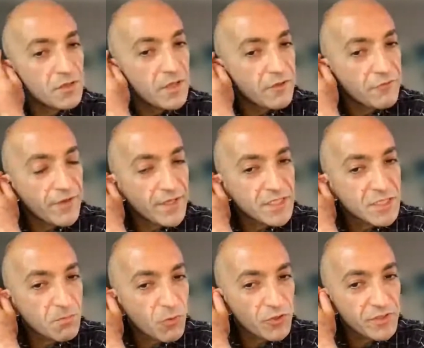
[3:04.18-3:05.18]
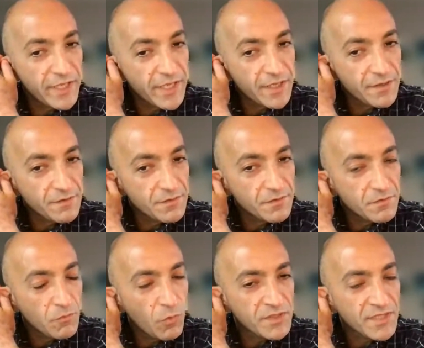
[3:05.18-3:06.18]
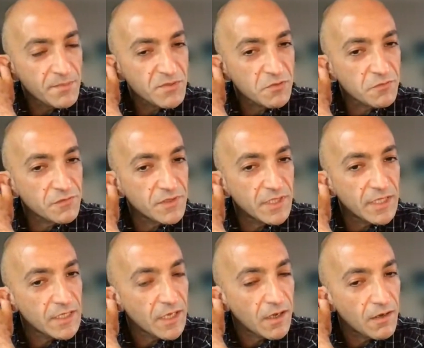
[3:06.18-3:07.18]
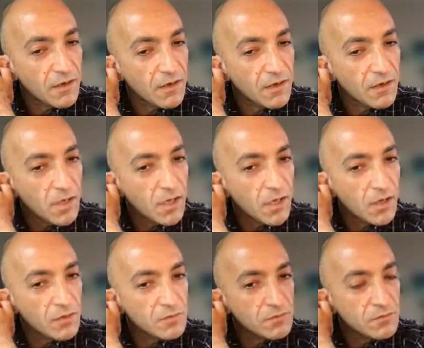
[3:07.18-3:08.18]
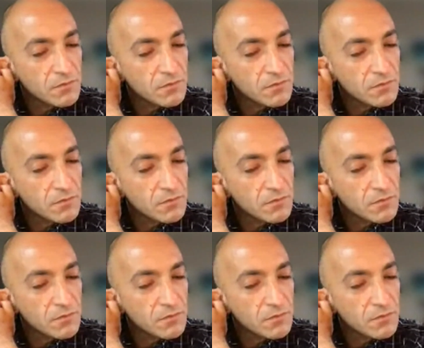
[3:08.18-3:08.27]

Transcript: events per day. What types of data, uh,